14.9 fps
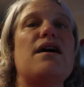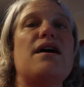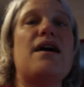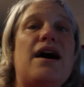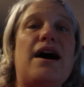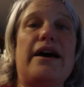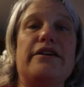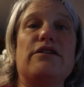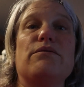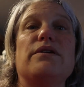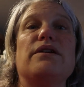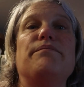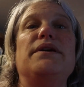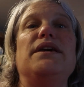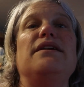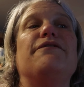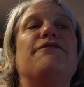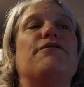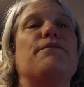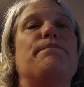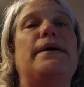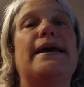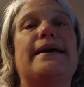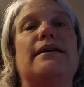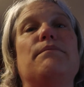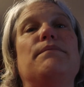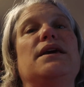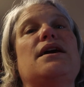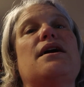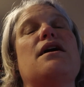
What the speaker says: hiring me, for picking me